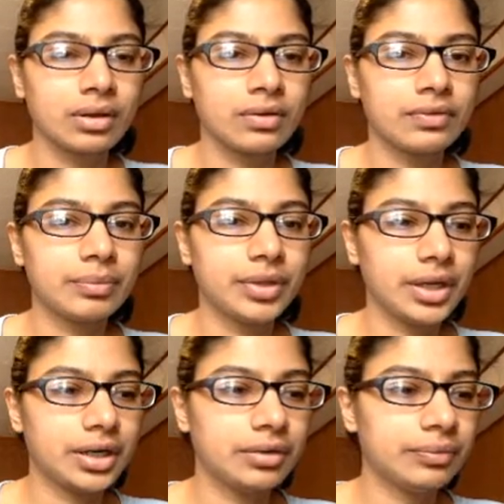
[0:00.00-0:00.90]
from
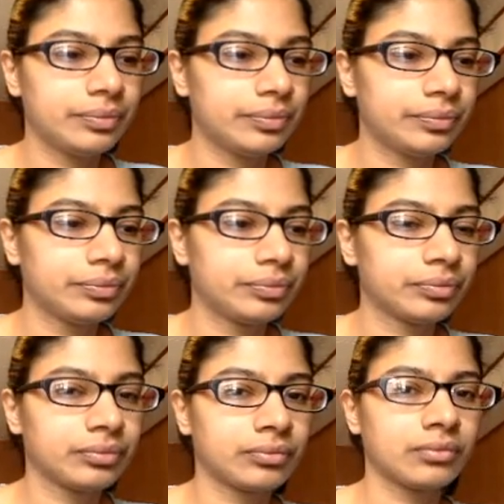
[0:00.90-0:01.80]
there,
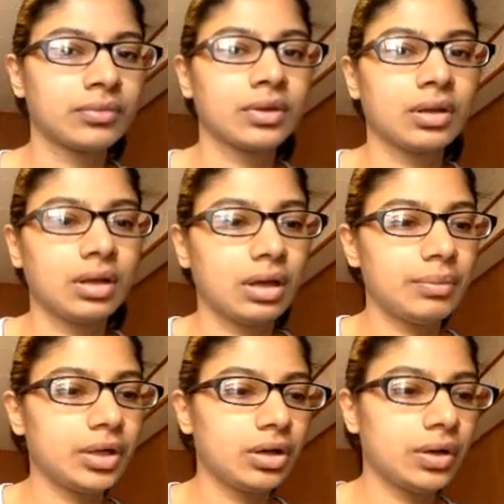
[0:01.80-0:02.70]
I'm going
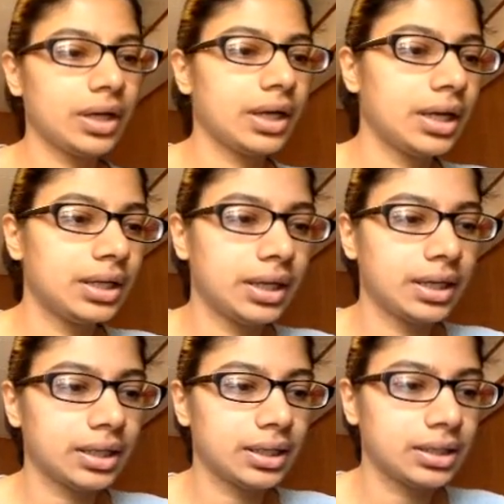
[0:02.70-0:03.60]
to go ahead
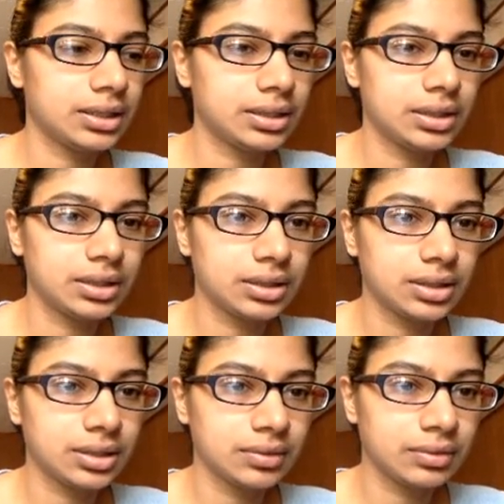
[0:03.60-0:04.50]
and
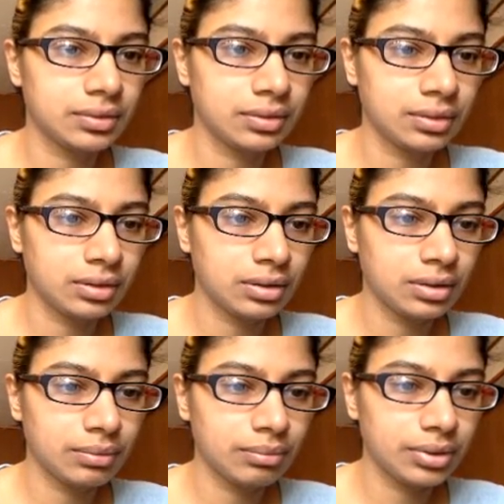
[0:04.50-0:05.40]

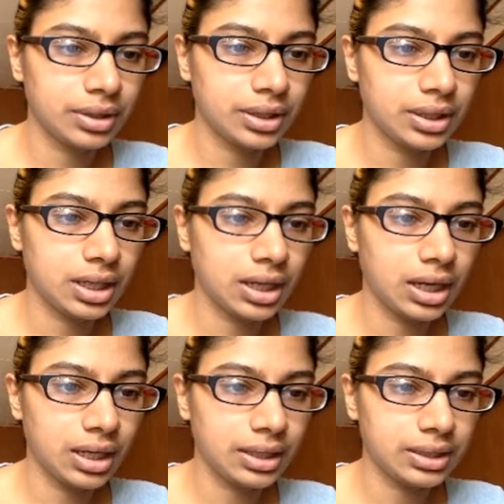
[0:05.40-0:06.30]
put in
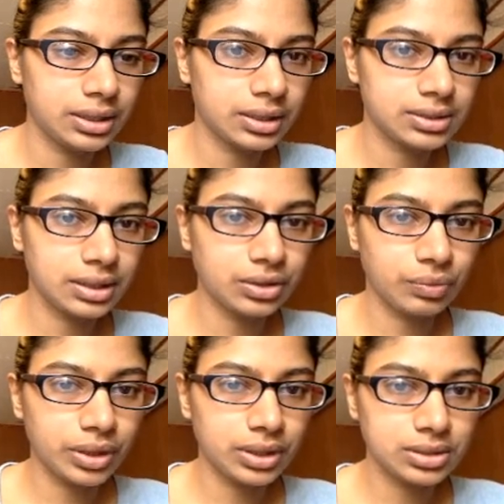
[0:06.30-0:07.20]
hide because I don't
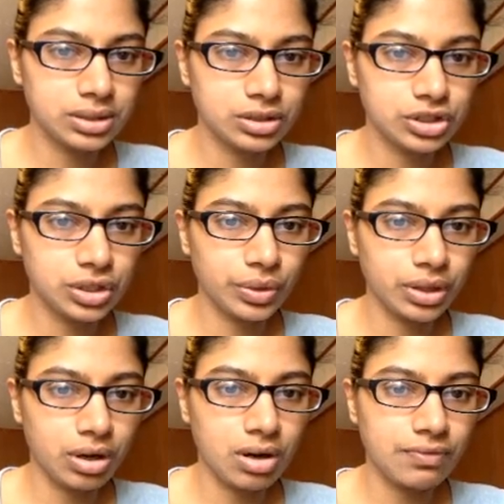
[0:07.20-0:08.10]
want it to show it
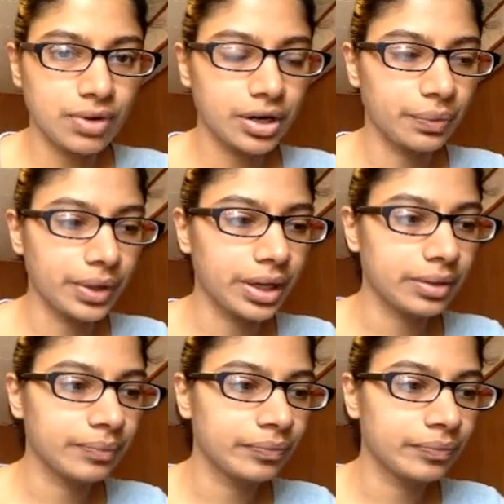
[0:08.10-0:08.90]
off right away.